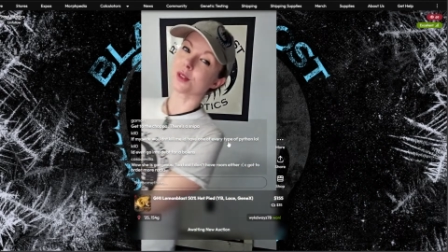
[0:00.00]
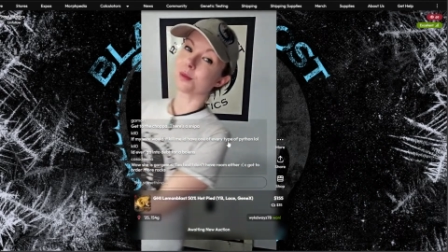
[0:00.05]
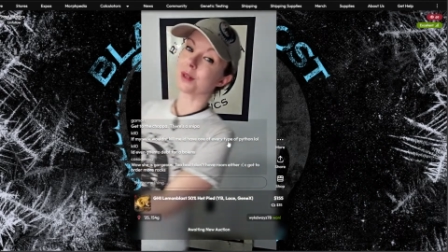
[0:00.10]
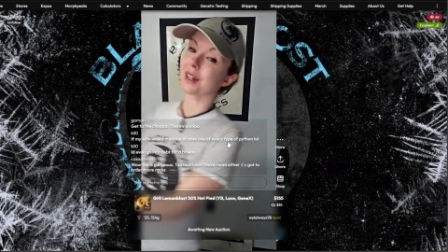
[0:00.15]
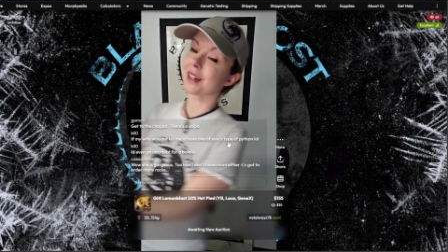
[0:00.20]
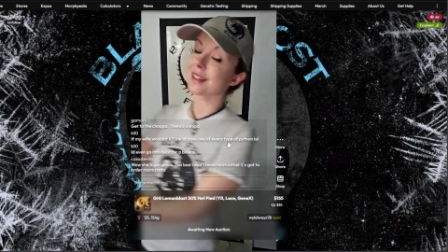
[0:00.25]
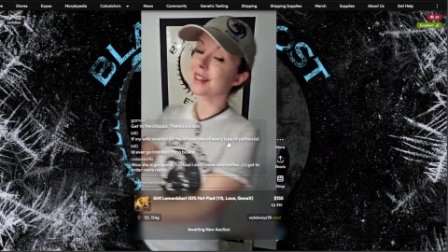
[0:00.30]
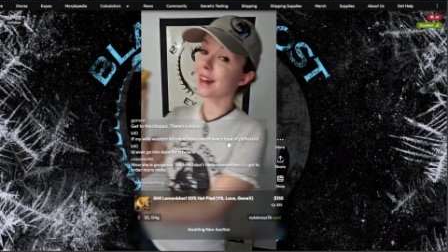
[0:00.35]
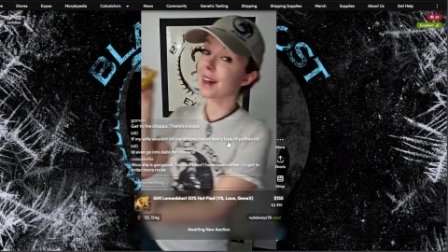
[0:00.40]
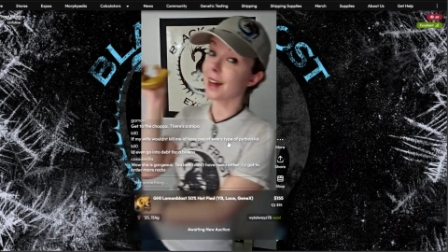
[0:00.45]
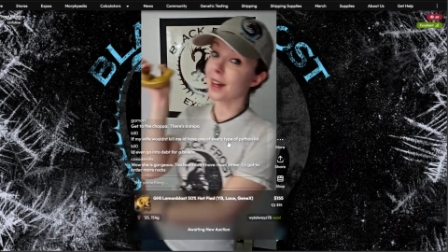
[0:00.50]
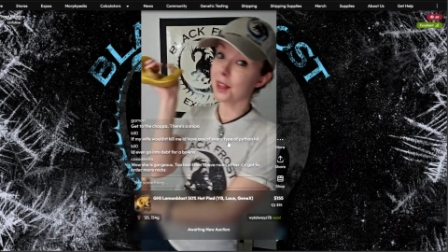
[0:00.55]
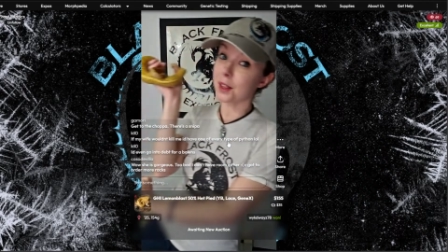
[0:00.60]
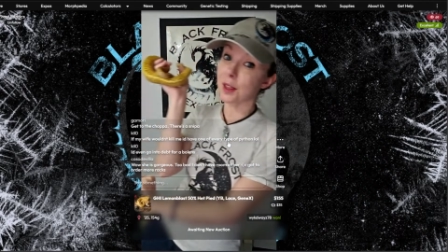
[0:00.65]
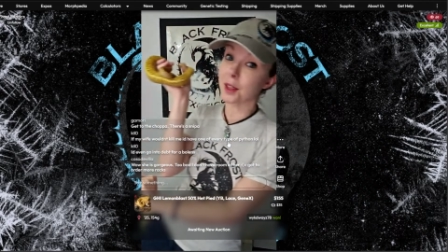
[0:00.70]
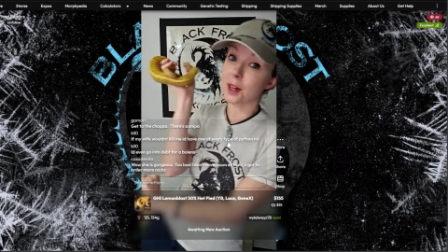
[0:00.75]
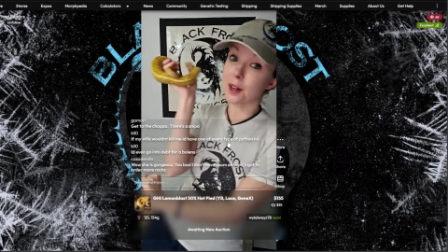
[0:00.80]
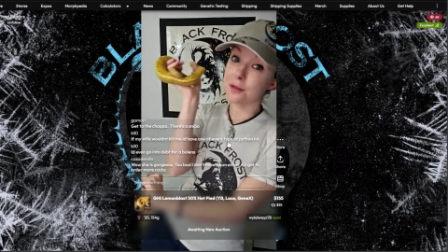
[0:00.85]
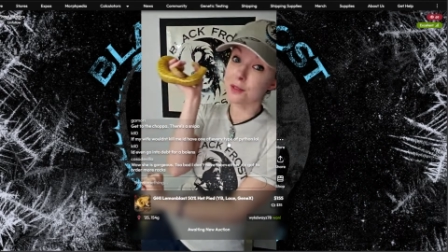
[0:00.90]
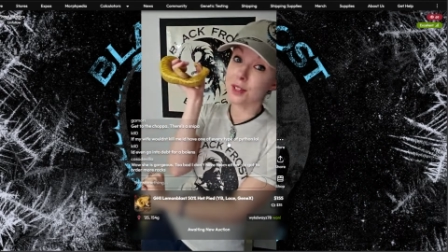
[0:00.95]
because I
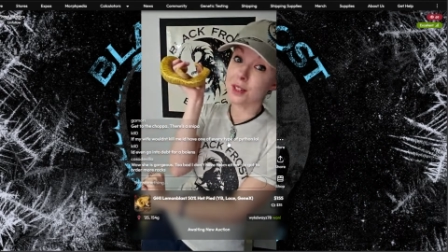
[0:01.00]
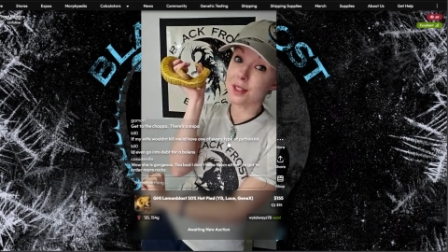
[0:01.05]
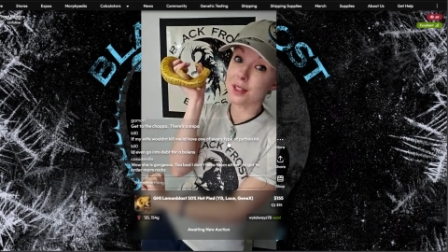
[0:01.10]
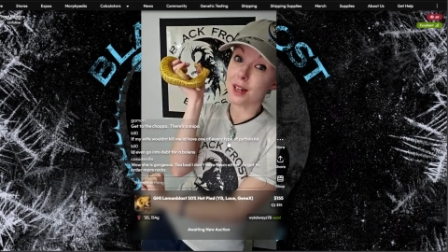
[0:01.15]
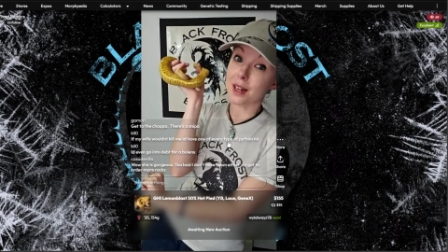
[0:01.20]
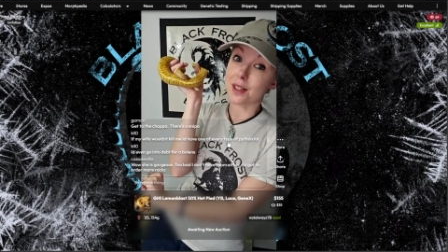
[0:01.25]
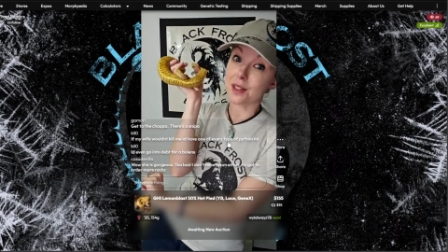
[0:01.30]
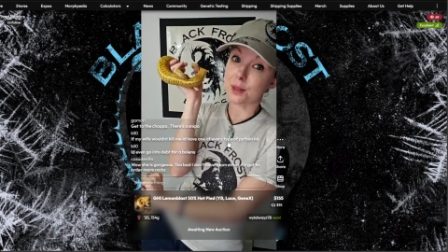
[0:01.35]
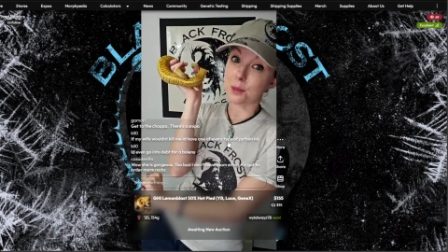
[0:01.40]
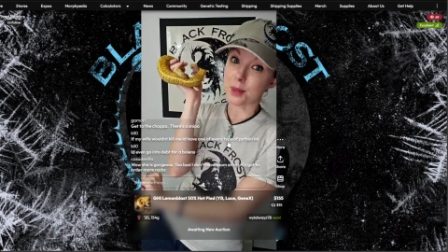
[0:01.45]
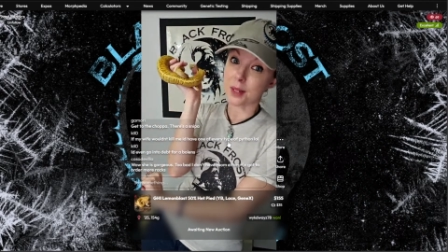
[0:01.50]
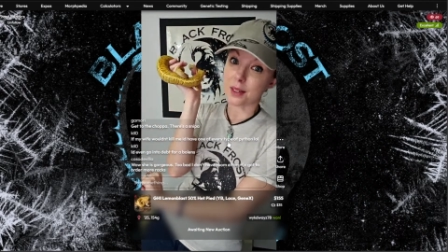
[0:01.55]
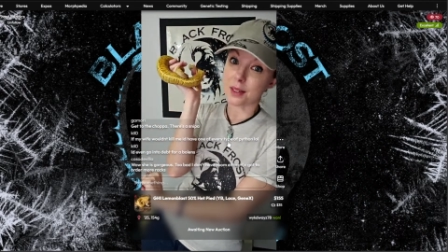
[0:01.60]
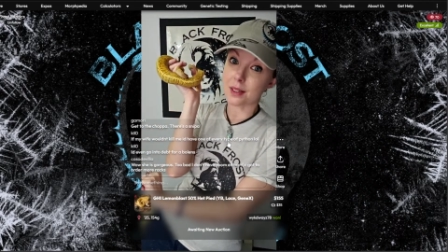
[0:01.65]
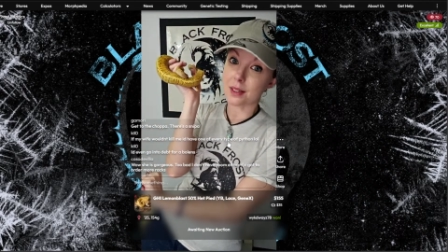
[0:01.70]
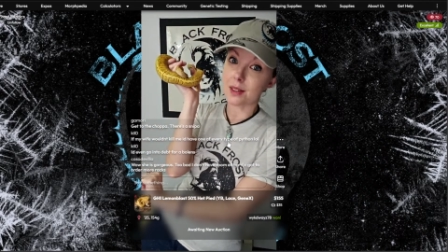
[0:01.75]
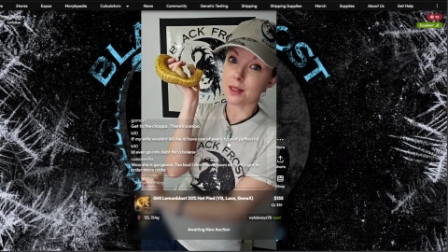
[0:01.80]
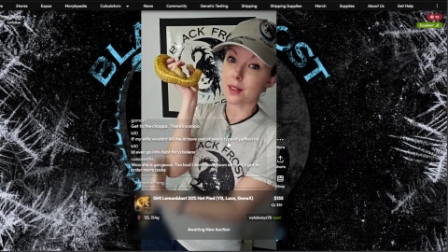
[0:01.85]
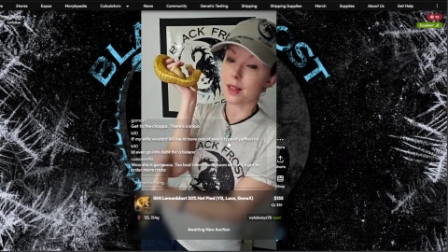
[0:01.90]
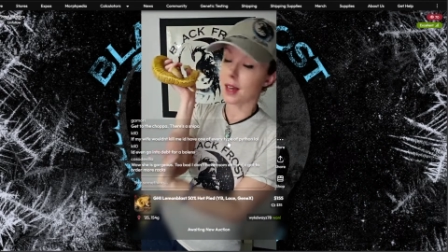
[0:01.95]
love these guys to
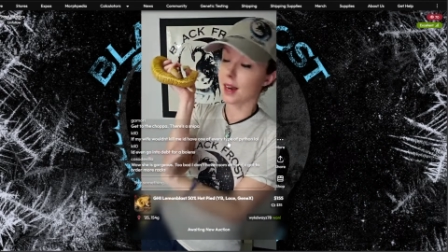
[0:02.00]
pieces